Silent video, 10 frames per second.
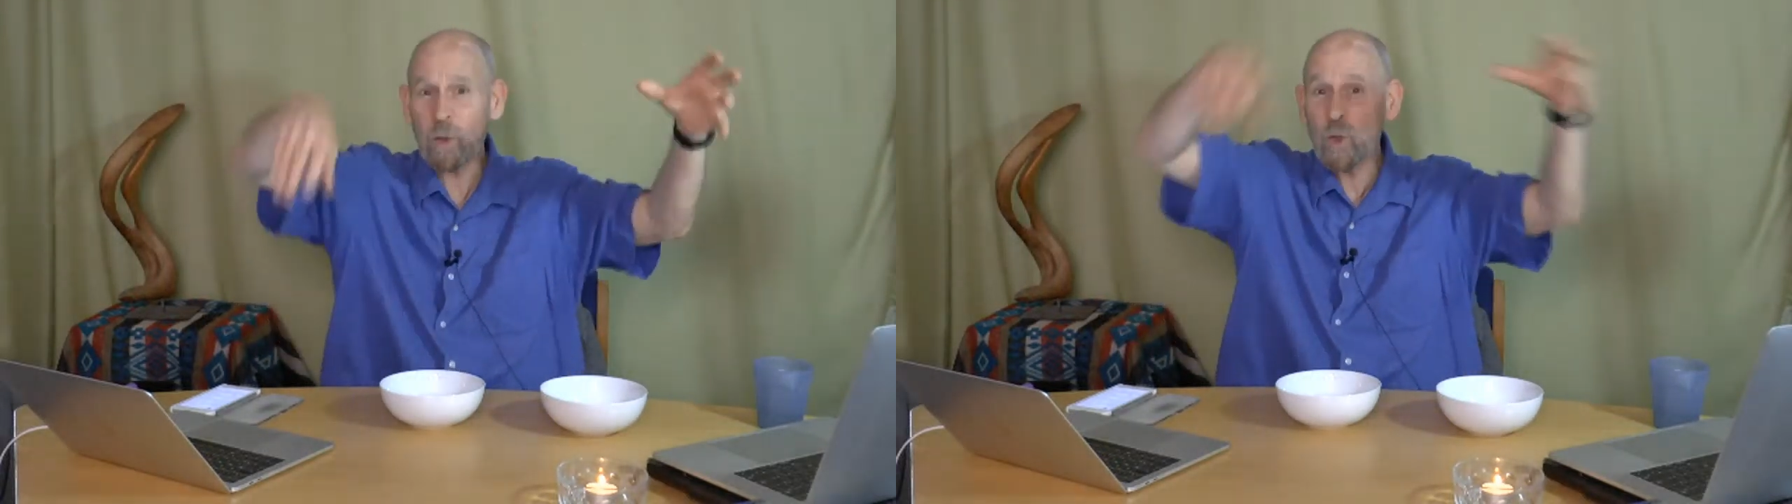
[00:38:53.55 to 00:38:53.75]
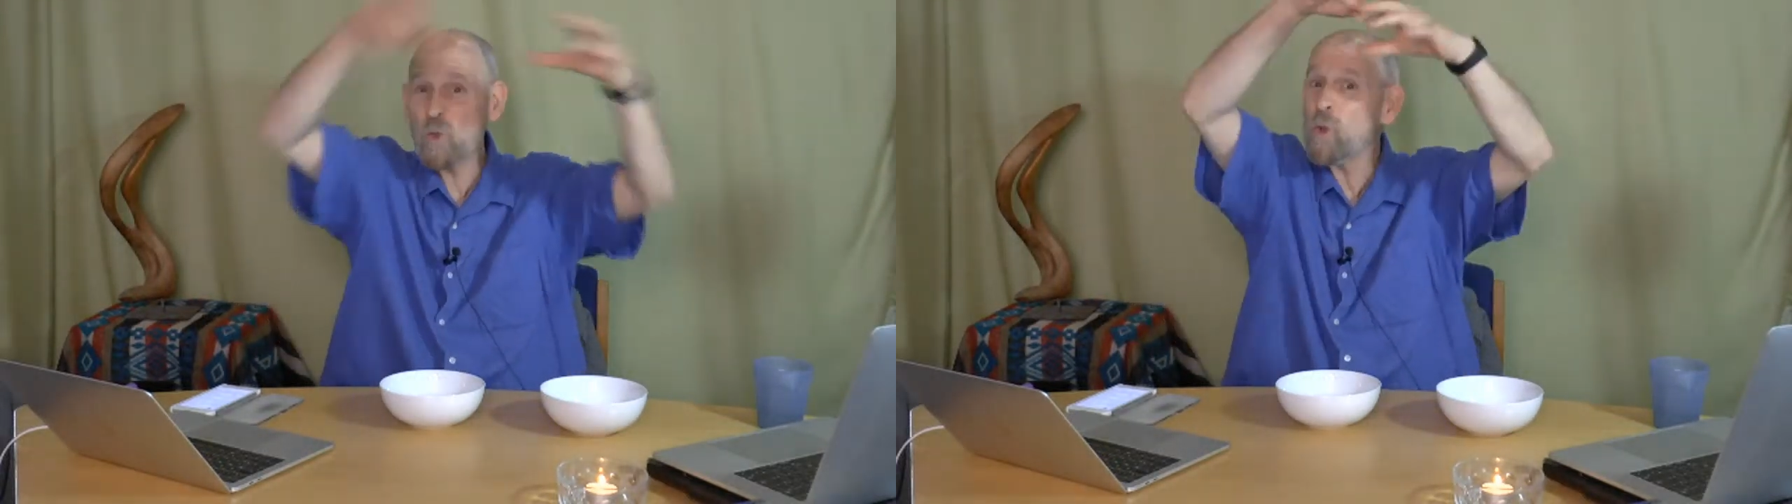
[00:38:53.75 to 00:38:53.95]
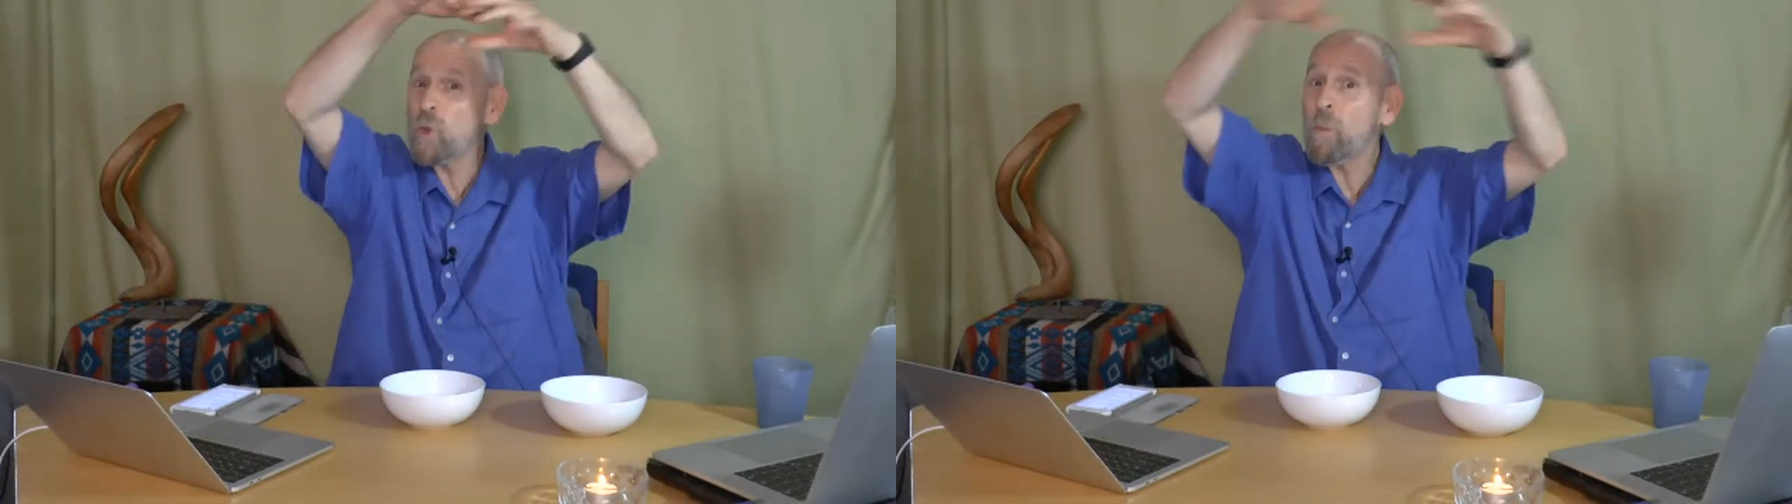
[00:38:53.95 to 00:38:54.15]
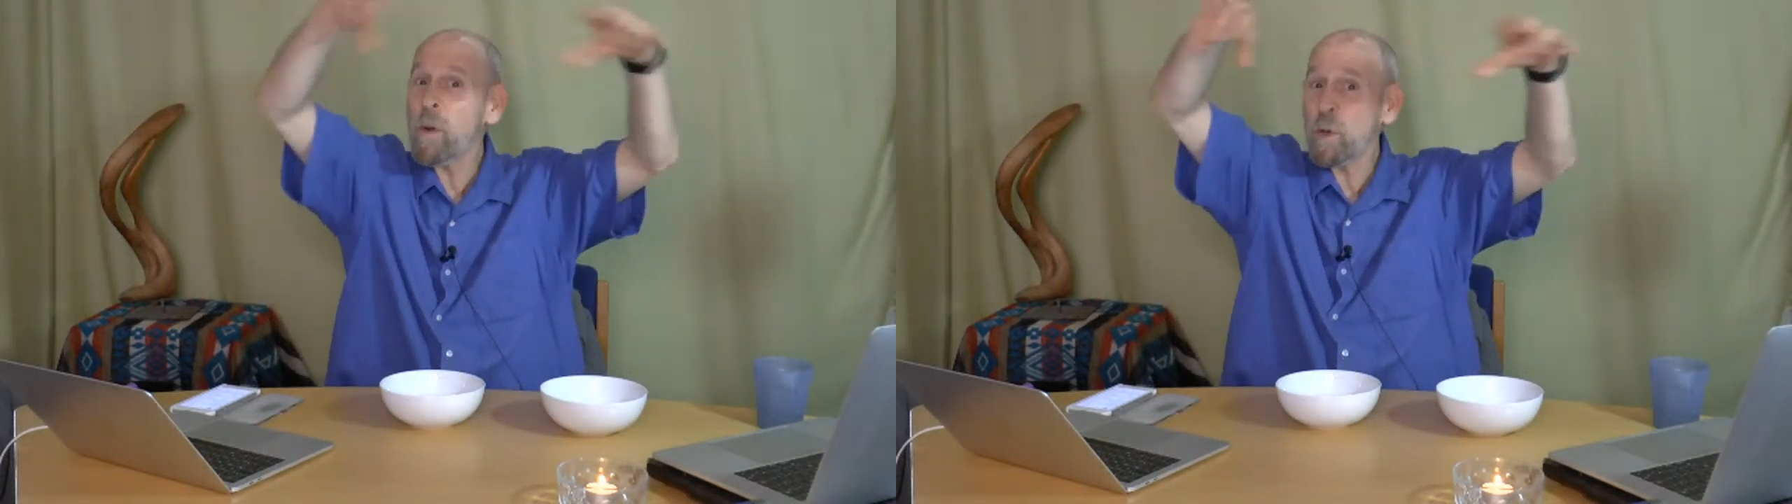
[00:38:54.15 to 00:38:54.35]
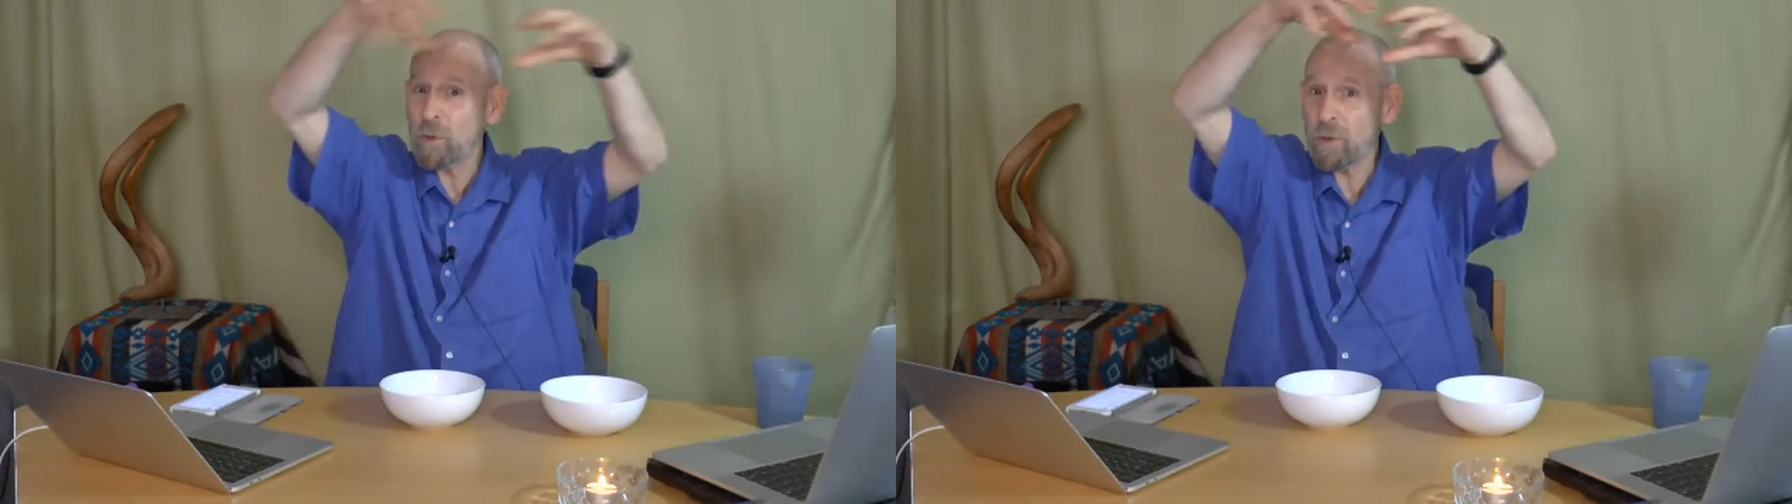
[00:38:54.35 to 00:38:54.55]
who do
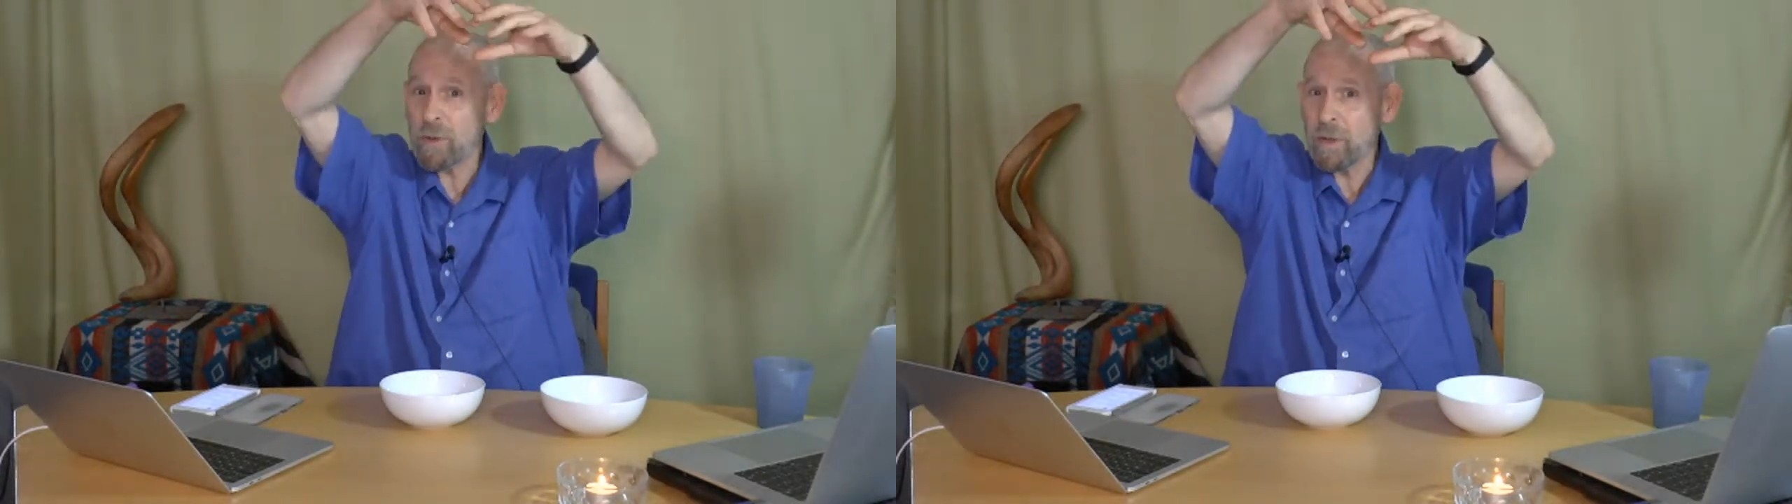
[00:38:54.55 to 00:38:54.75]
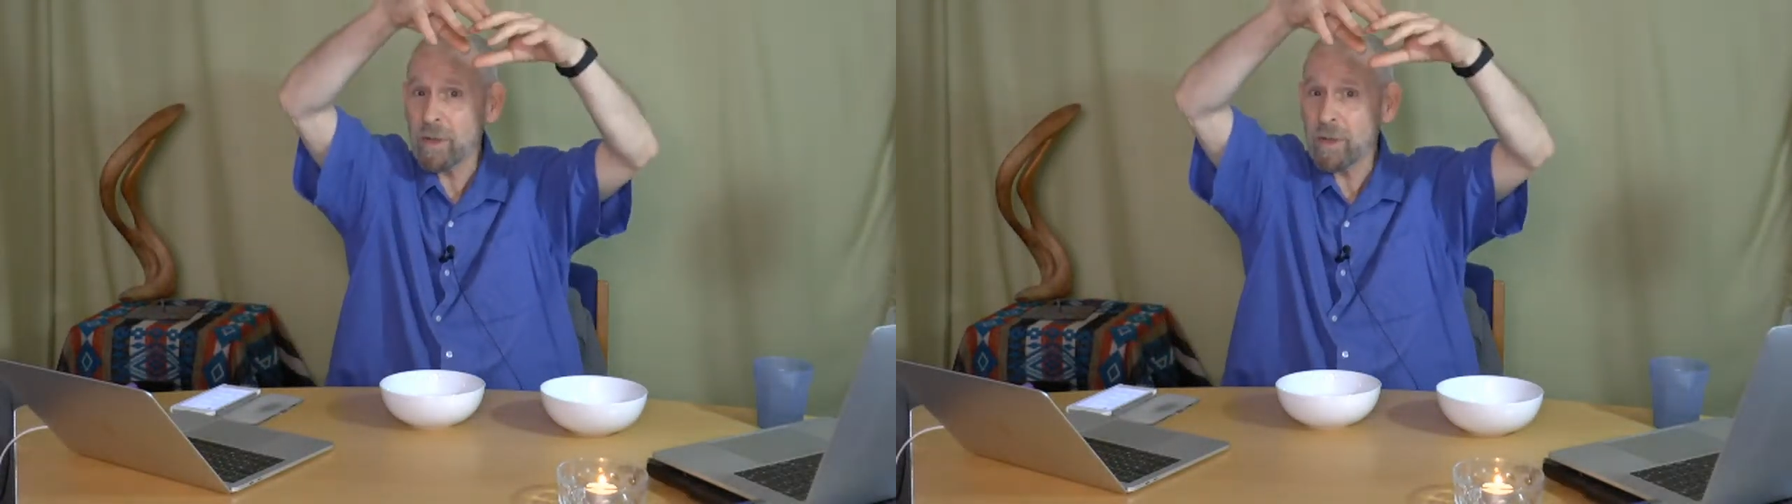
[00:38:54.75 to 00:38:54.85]
both